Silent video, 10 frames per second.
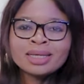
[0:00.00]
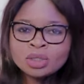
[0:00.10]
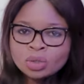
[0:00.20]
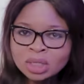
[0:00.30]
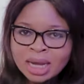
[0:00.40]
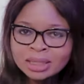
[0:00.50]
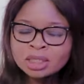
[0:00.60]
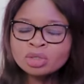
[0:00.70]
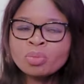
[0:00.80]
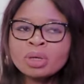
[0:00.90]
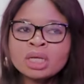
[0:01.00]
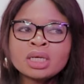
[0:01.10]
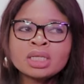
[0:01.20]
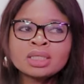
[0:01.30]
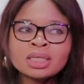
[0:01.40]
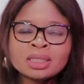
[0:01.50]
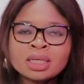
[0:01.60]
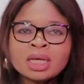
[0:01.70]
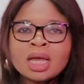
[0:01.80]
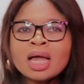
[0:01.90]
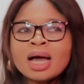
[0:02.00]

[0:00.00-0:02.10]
The society is not making it easy.